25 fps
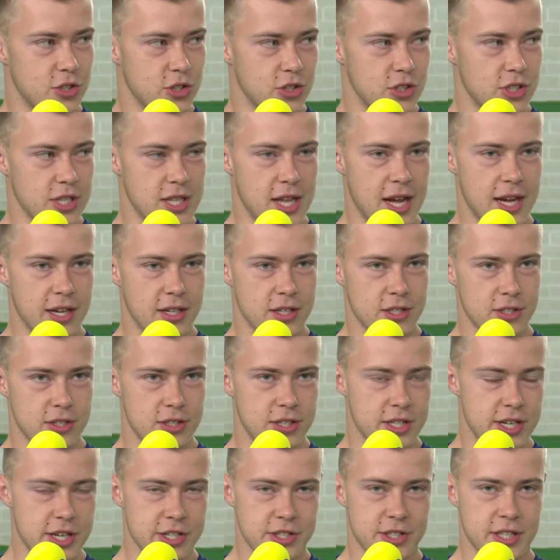such of that, because
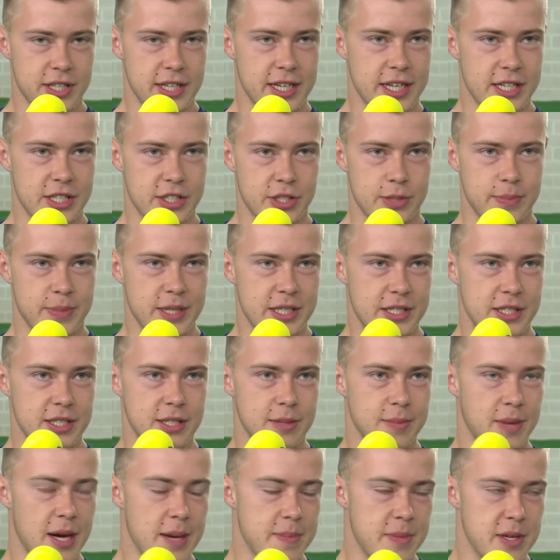just in case you miss it,
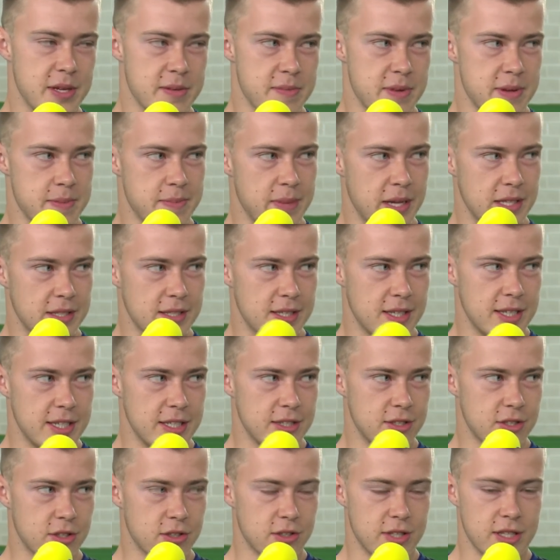you might be a bit mentally
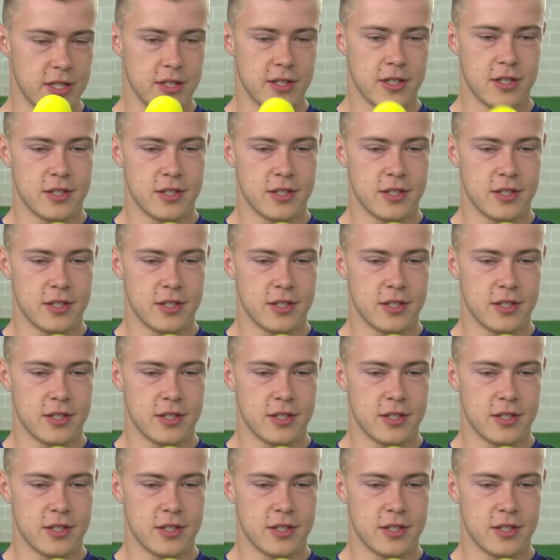done.